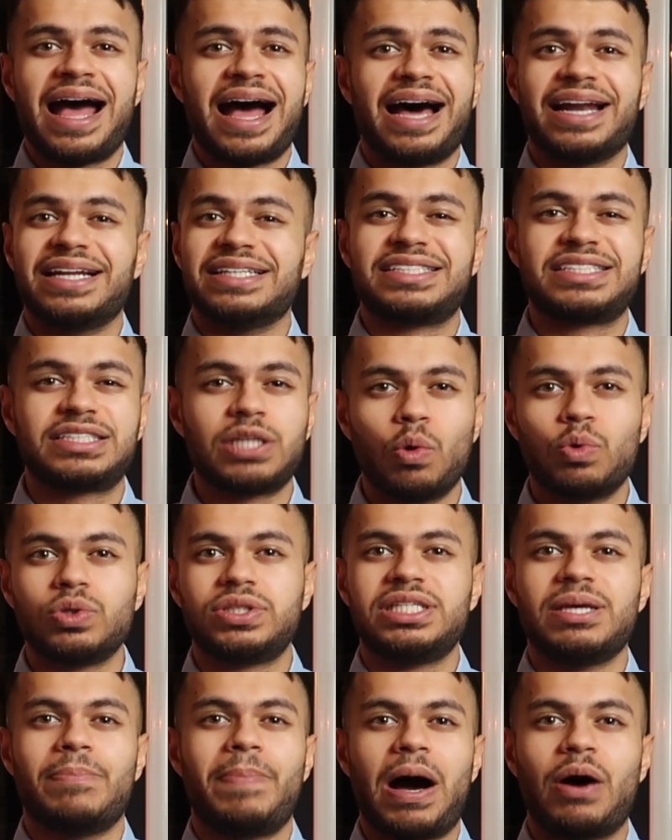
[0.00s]
and is
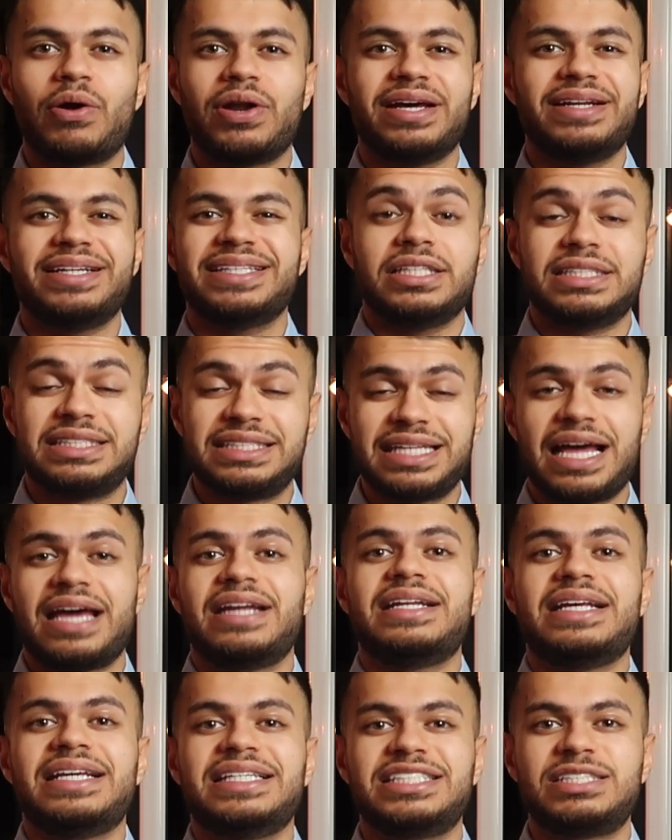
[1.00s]
salty about it, and
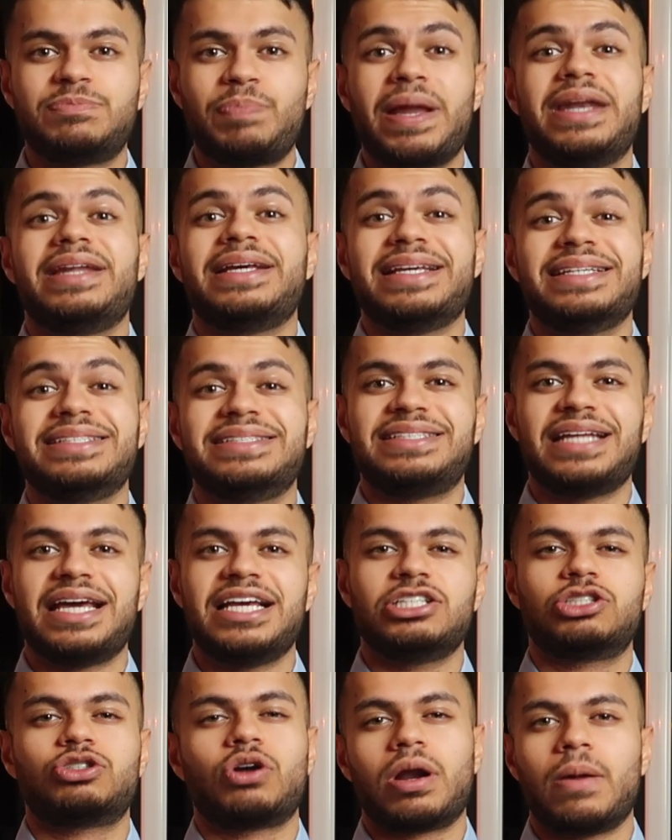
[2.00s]
instead is spending his
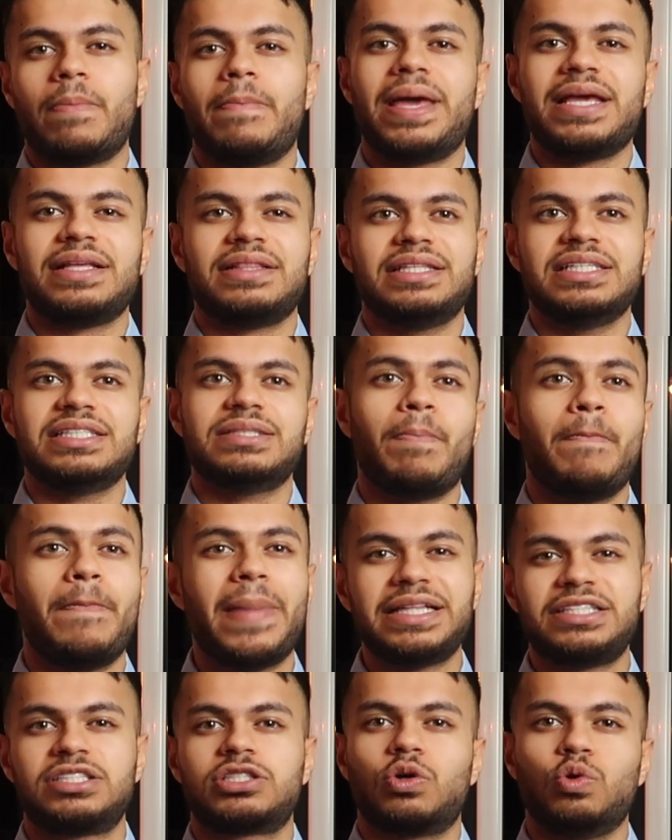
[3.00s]
days trying to make these
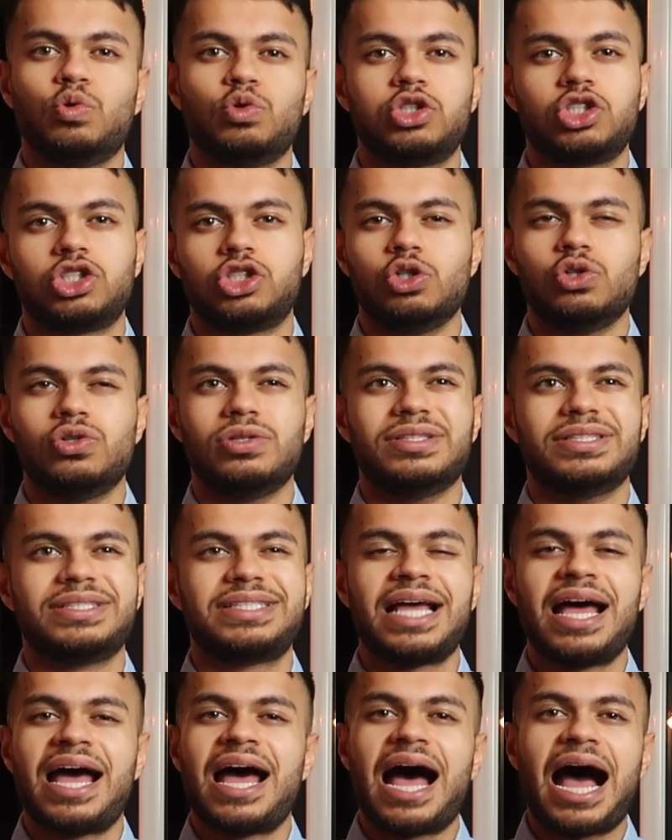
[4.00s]
med school students